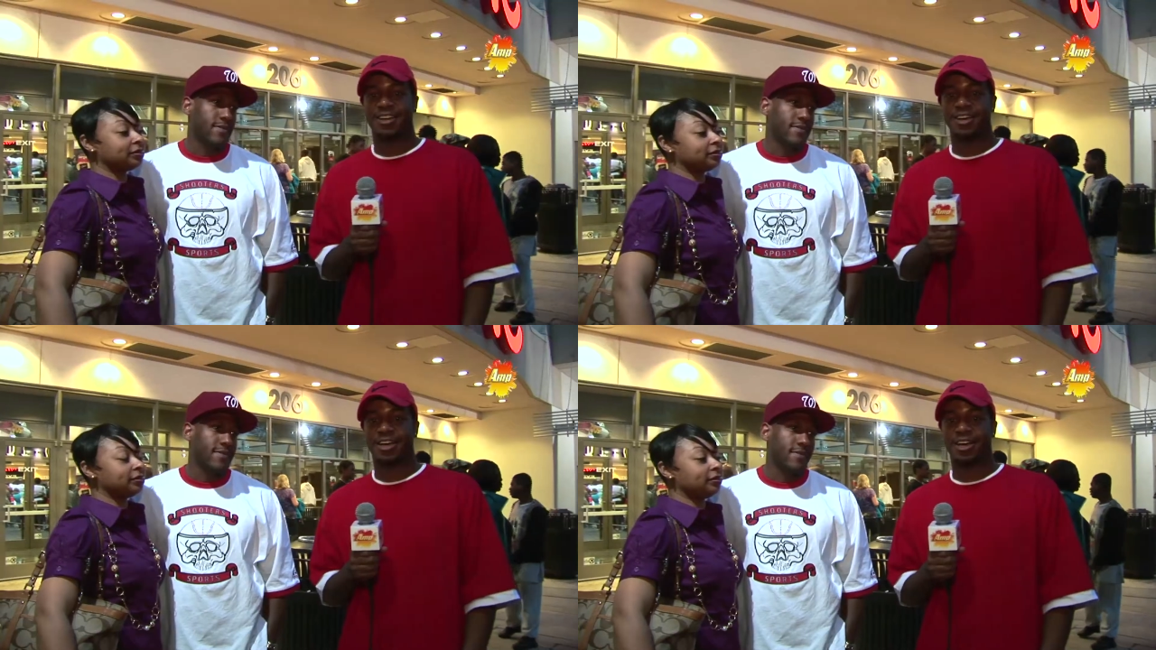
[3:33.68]

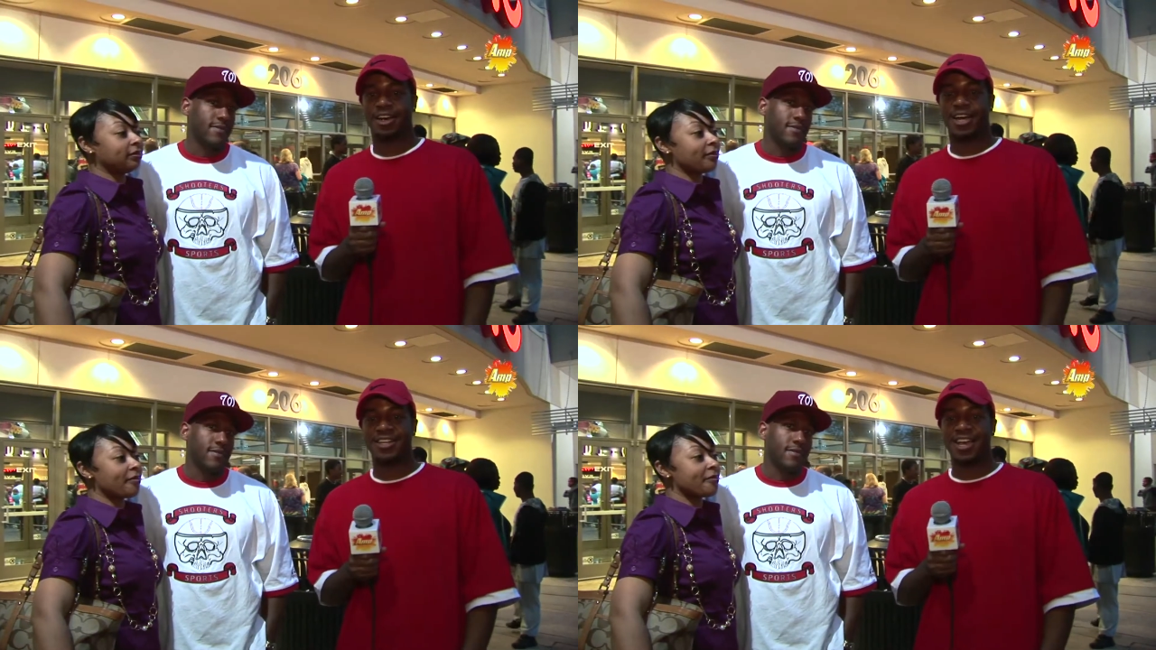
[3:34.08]
Speaker 1: right.
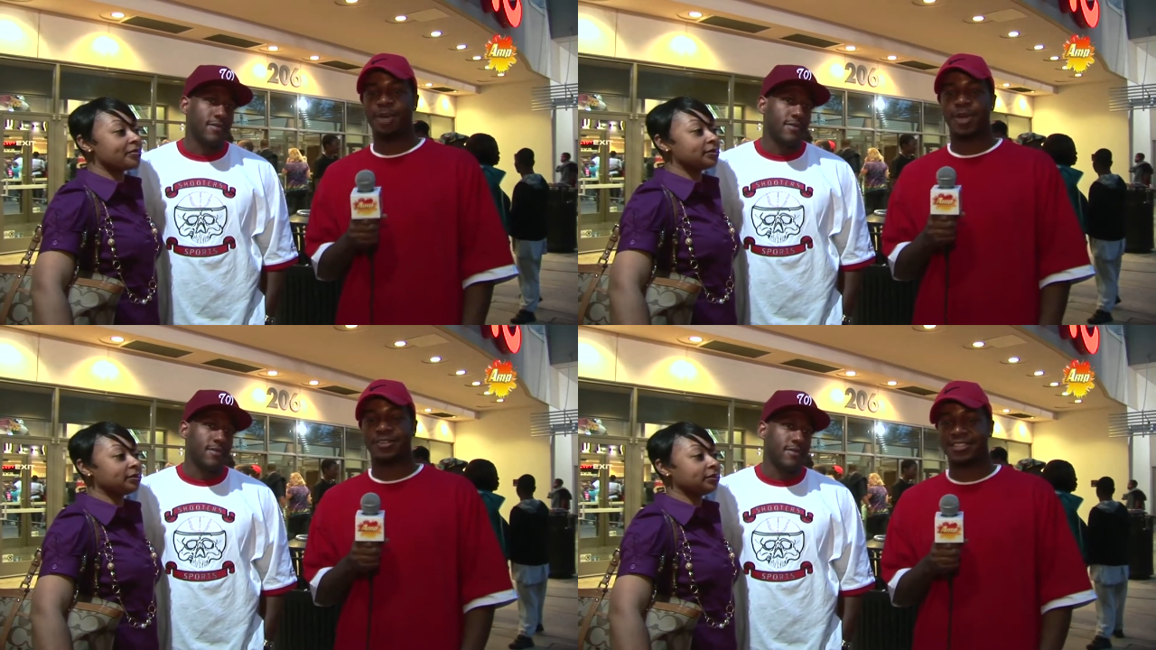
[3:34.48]
All right. Now
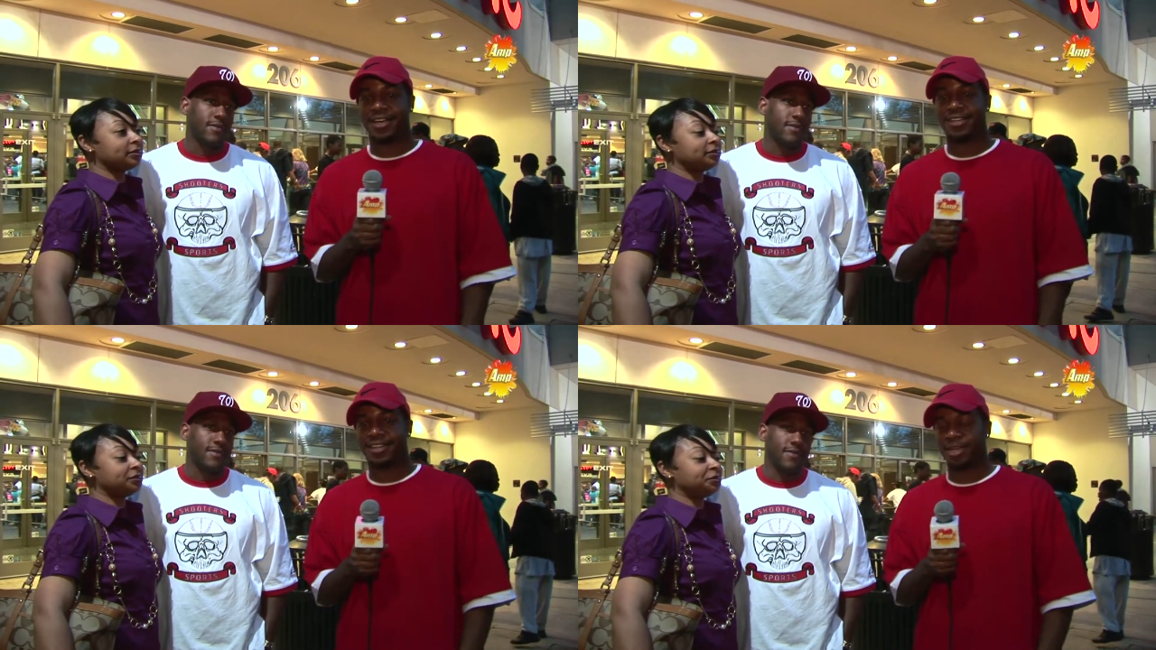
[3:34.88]
I'm
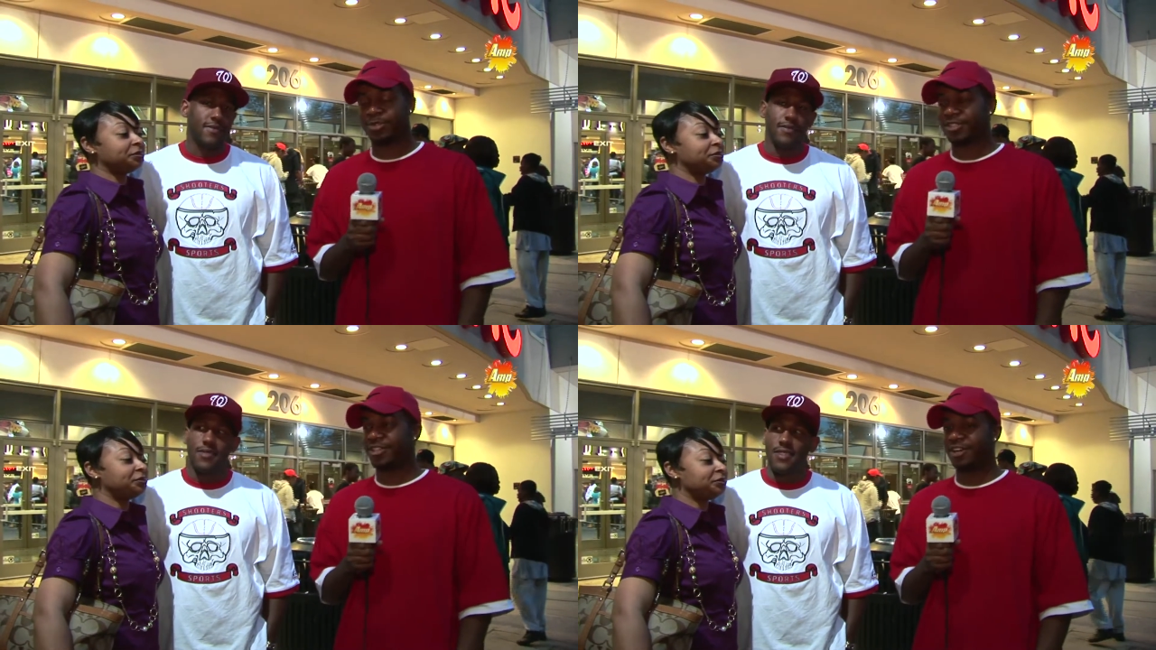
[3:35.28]
outside the
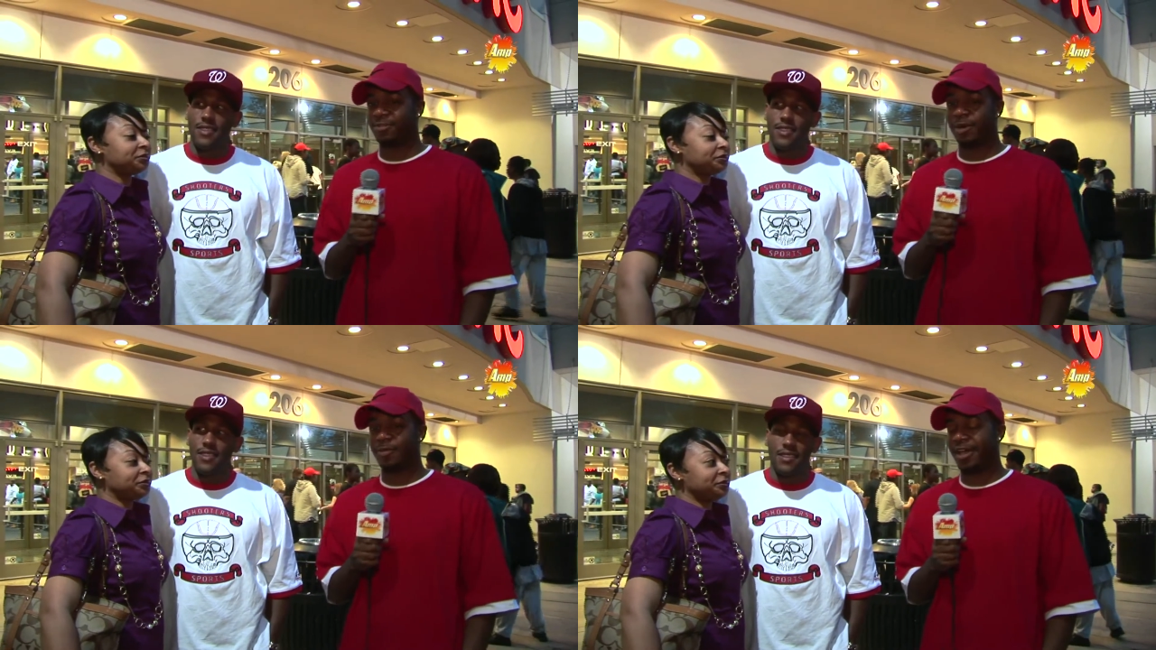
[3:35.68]
AMC here
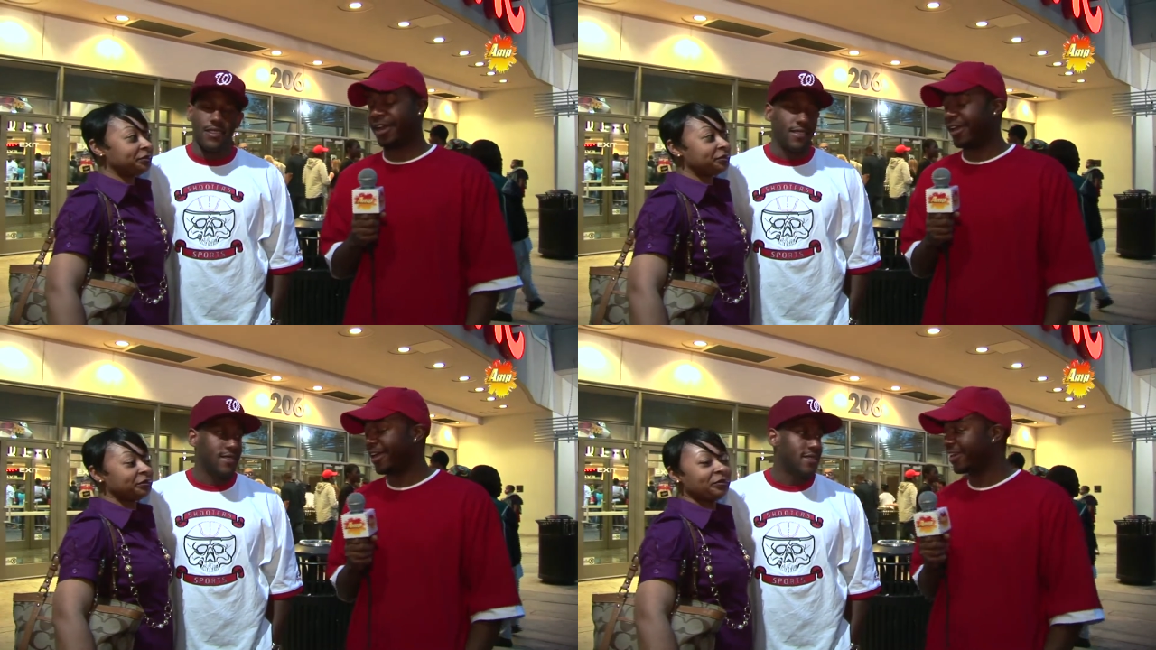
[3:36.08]
with my
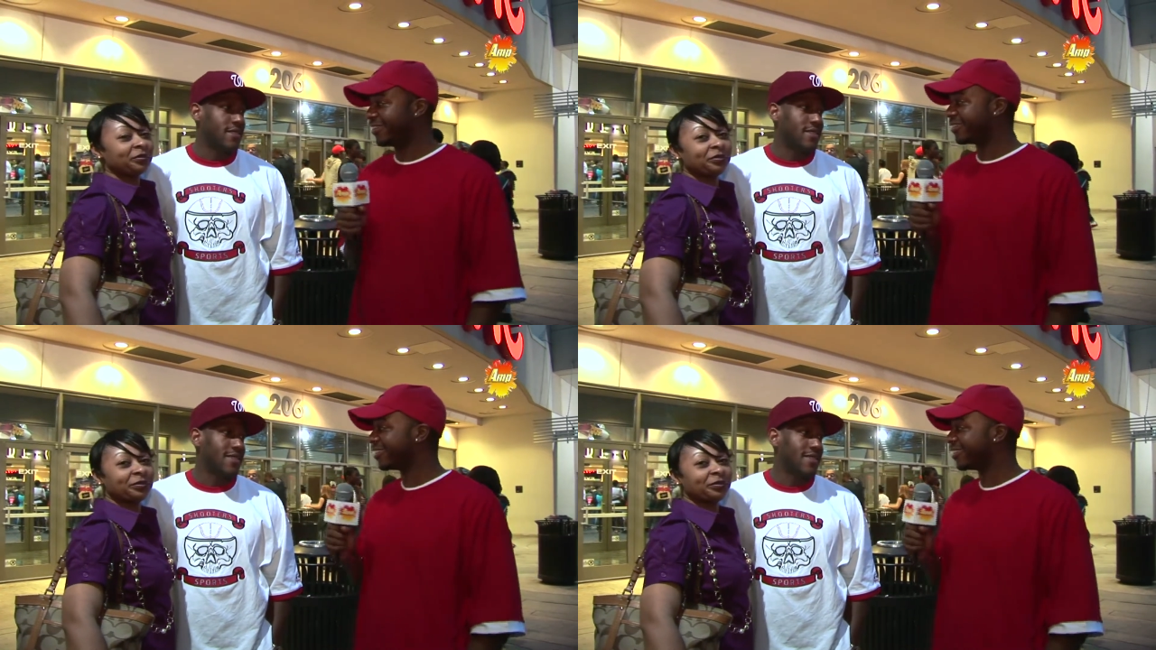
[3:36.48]
man Ed.